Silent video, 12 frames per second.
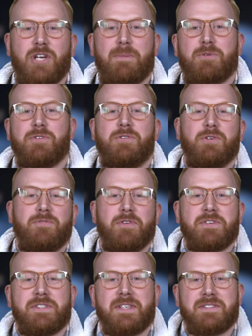chapter 2,
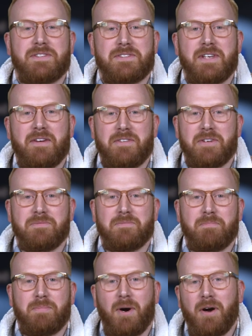verse 6 and 7,
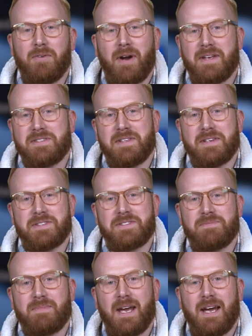Paul writes
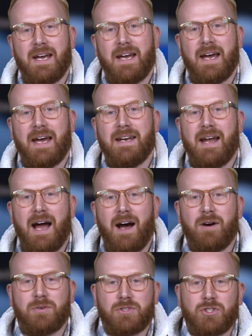this, "And
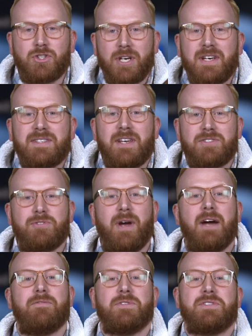now, just as you
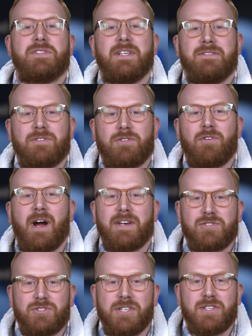have received
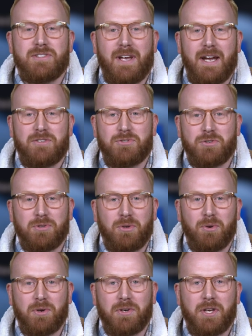Christ Jesus as your
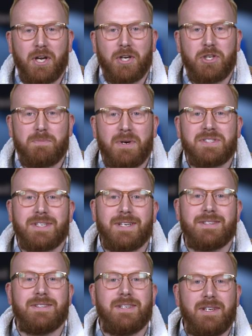Lord, you must
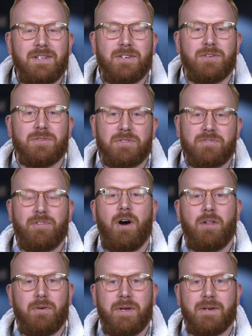continue to
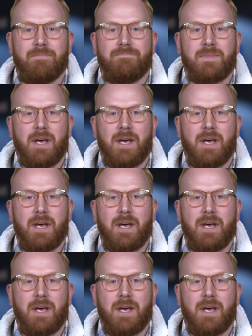follow him.